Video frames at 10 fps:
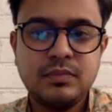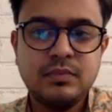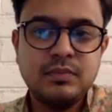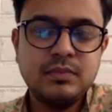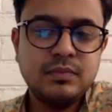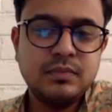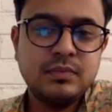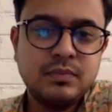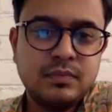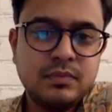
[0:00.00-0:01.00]

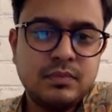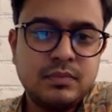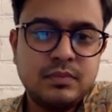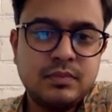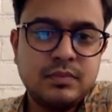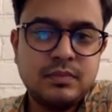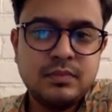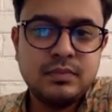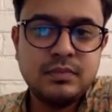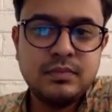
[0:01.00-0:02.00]

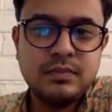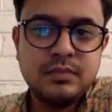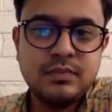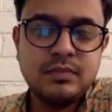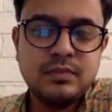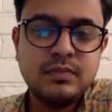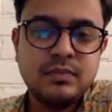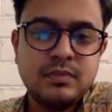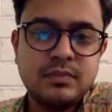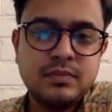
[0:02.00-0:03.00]

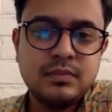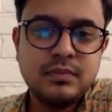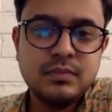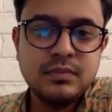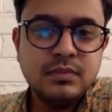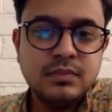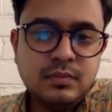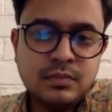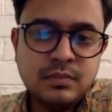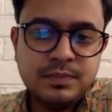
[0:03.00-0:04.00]
This person isn't speaking.